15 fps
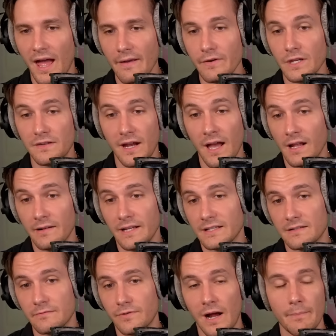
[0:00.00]
Have you tried
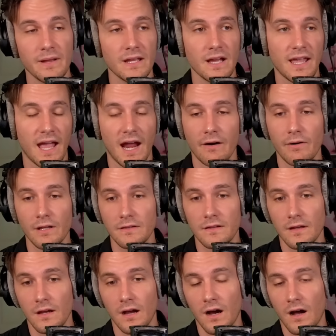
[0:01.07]
just rubbing a carrot
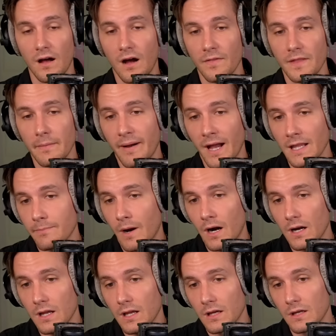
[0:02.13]
on the bite
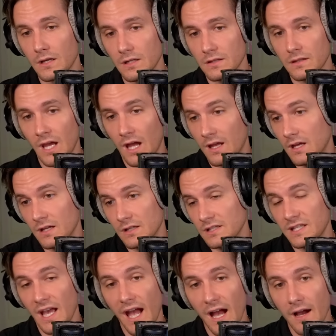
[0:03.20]
mark?
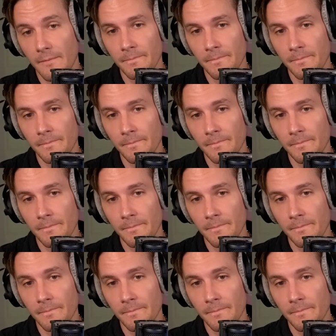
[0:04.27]
Yeah.